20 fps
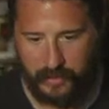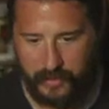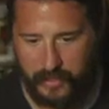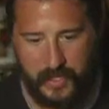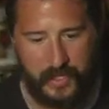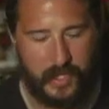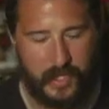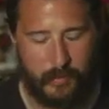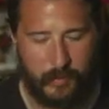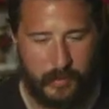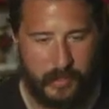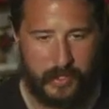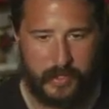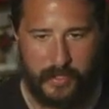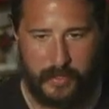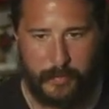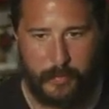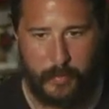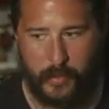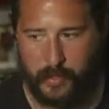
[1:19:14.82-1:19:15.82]
Again, I want to get to
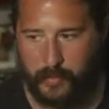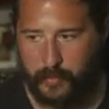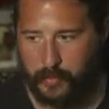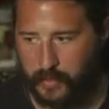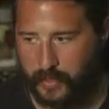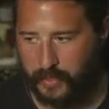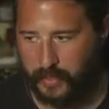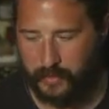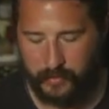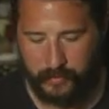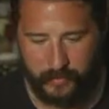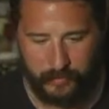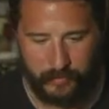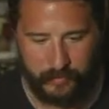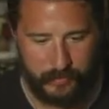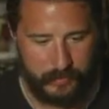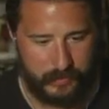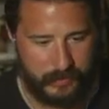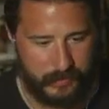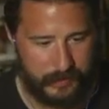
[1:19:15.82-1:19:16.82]
the point where I can
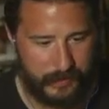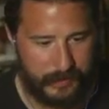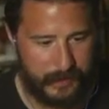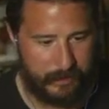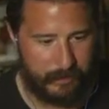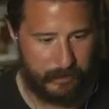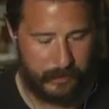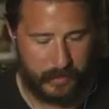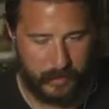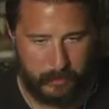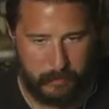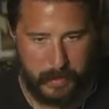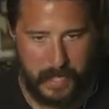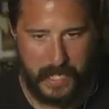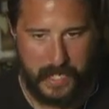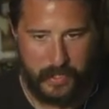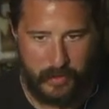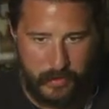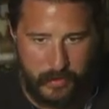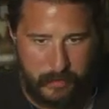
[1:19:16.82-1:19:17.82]

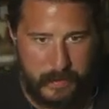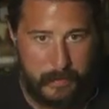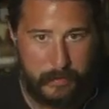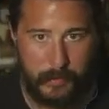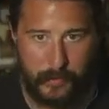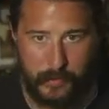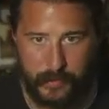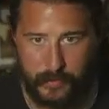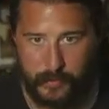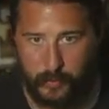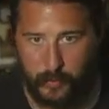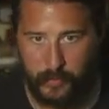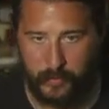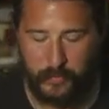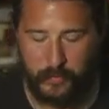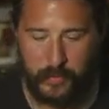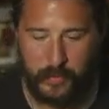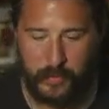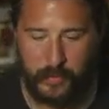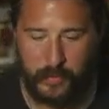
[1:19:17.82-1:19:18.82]
pay other people to sort of
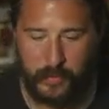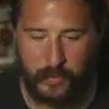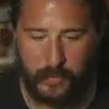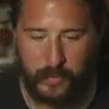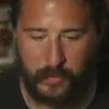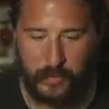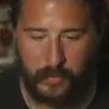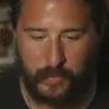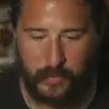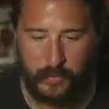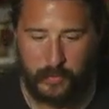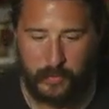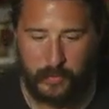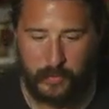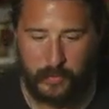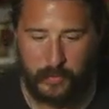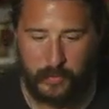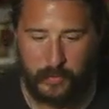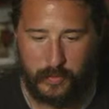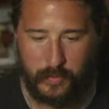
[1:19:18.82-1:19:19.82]
do something
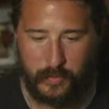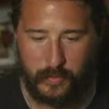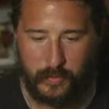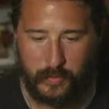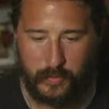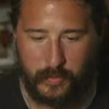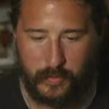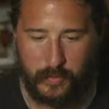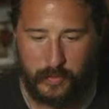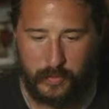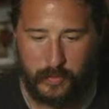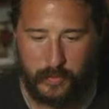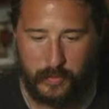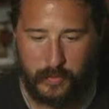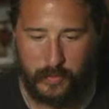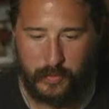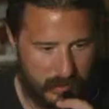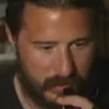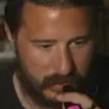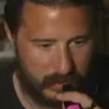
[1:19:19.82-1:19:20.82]
sometimes because
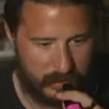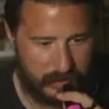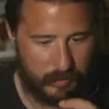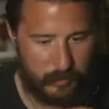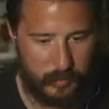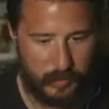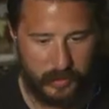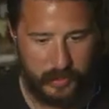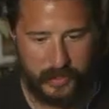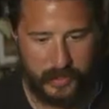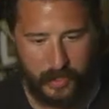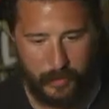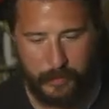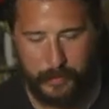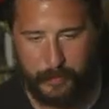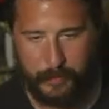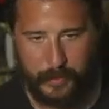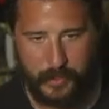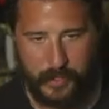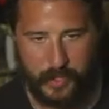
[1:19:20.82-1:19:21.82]
I could really up the
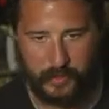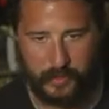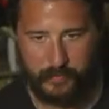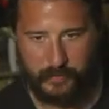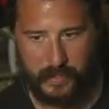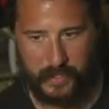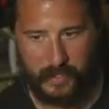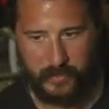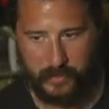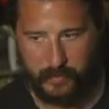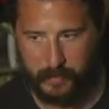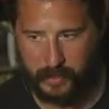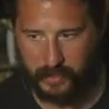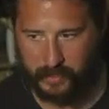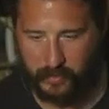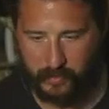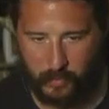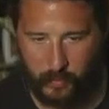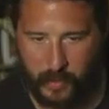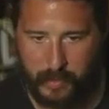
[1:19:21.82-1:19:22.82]
production value and make
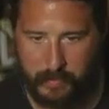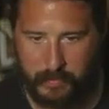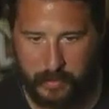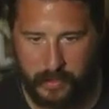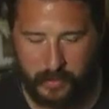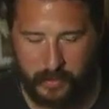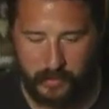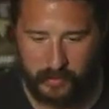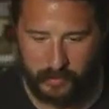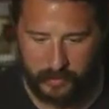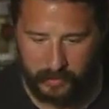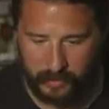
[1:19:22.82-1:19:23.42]
this way better